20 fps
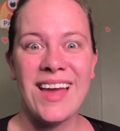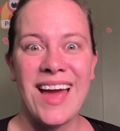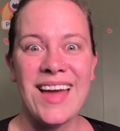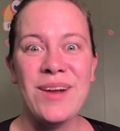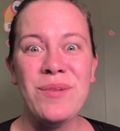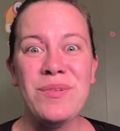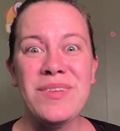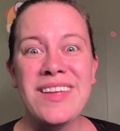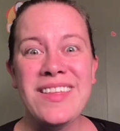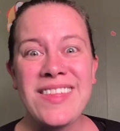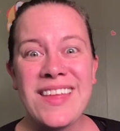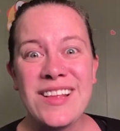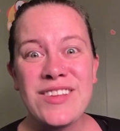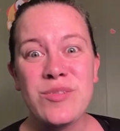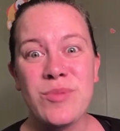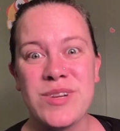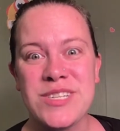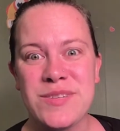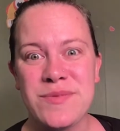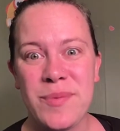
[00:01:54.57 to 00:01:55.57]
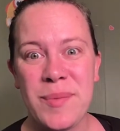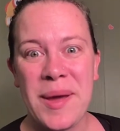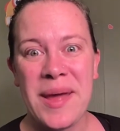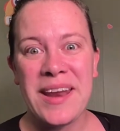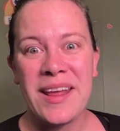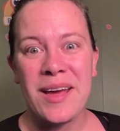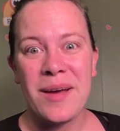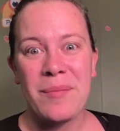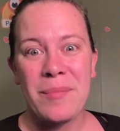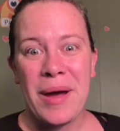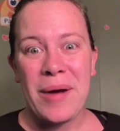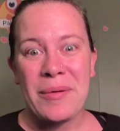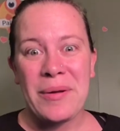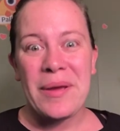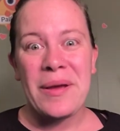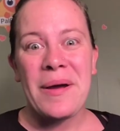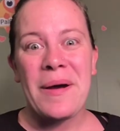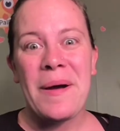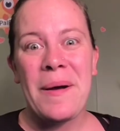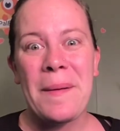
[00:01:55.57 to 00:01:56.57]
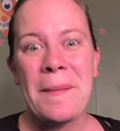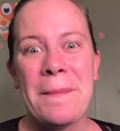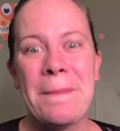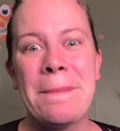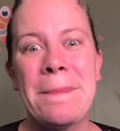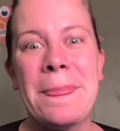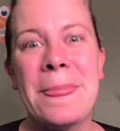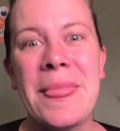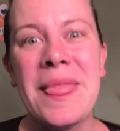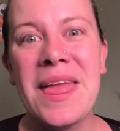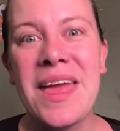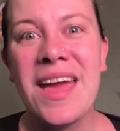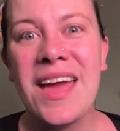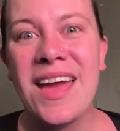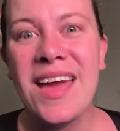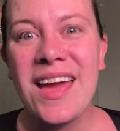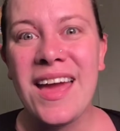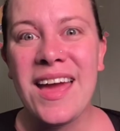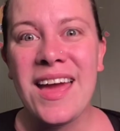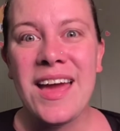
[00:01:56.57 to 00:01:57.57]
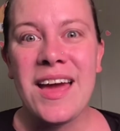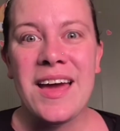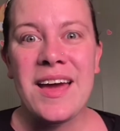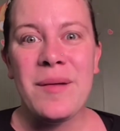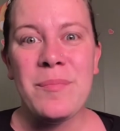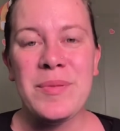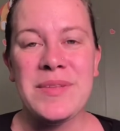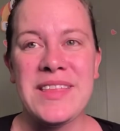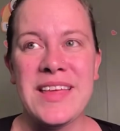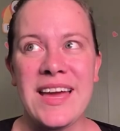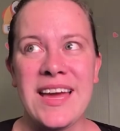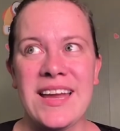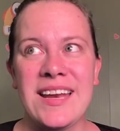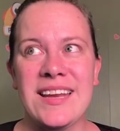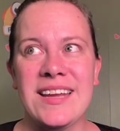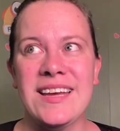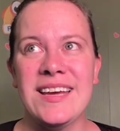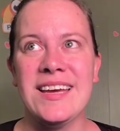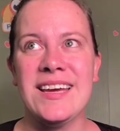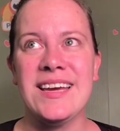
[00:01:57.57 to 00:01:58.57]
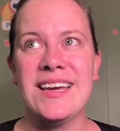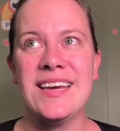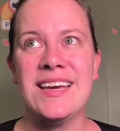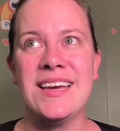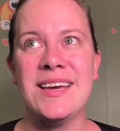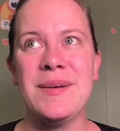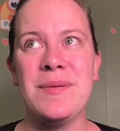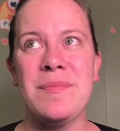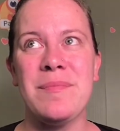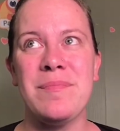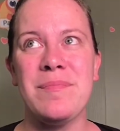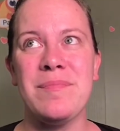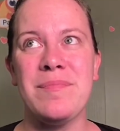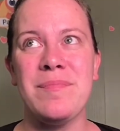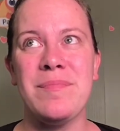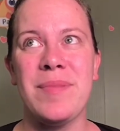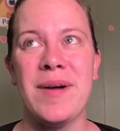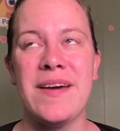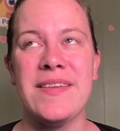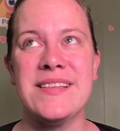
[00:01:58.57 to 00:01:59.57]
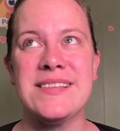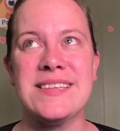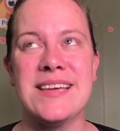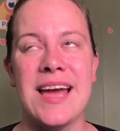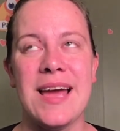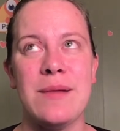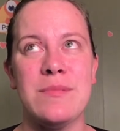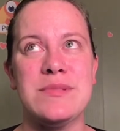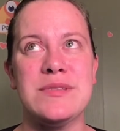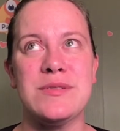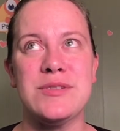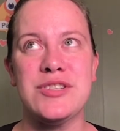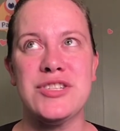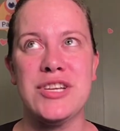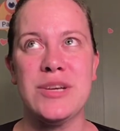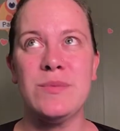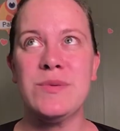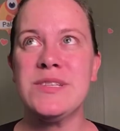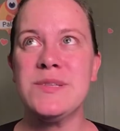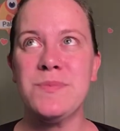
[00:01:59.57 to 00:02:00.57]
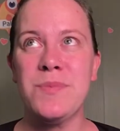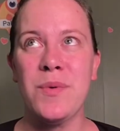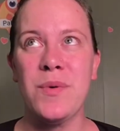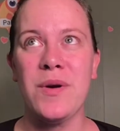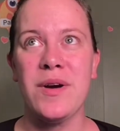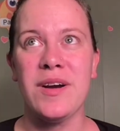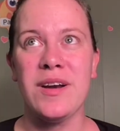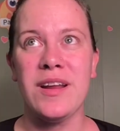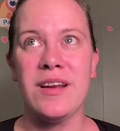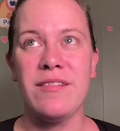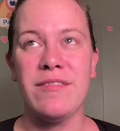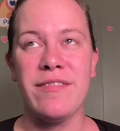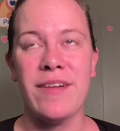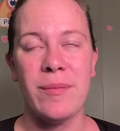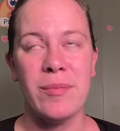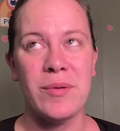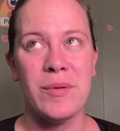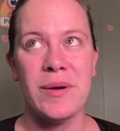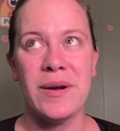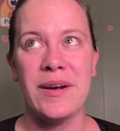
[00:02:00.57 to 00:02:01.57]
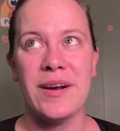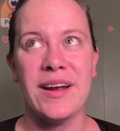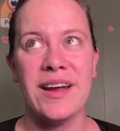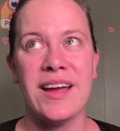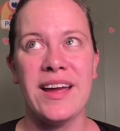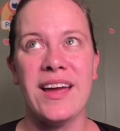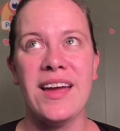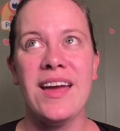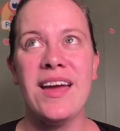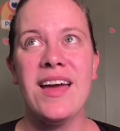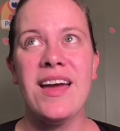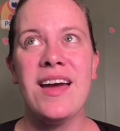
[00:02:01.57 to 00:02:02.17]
I didn't really think too much of about about it. Um, but then by the time, so she was born in February,